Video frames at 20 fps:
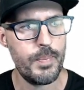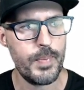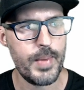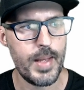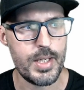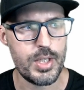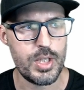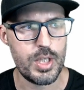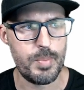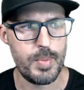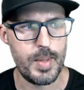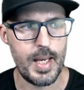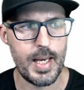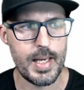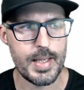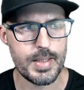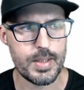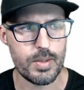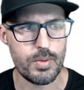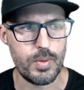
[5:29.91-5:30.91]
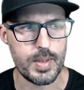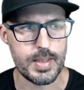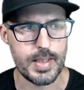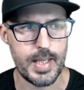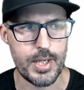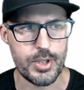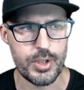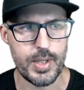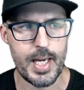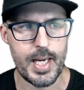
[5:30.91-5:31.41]
https colon
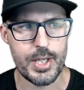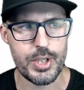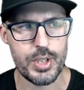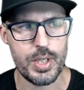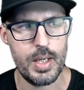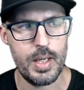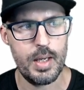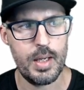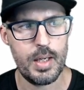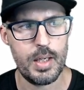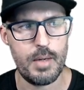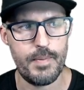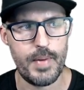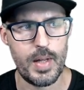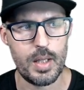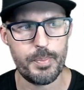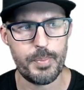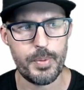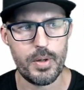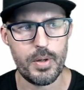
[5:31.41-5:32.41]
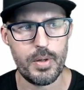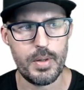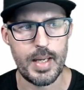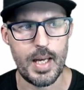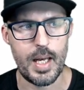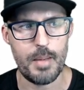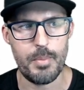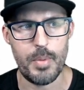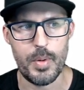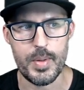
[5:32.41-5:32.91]
slash slash
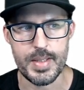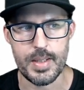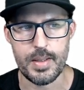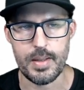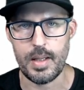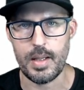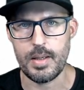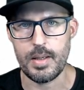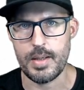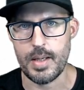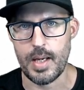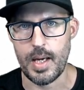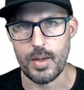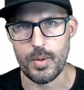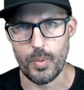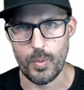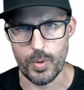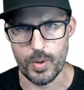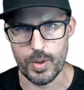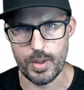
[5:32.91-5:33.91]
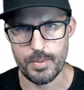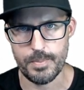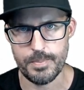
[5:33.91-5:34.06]
developer.mozilla.org.